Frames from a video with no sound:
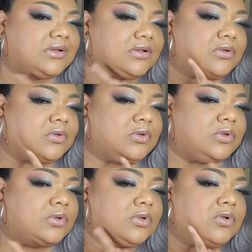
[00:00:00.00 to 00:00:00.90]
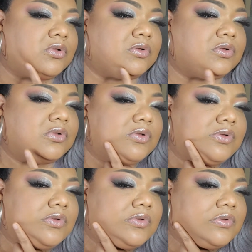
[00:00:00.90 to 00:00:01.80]

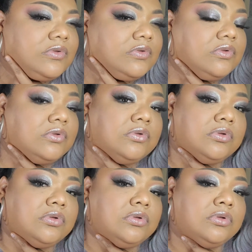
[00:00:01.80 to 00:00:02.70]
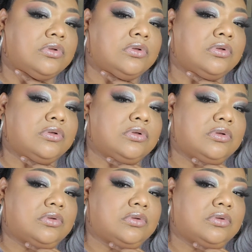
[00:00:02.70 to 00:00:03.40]
[no speech]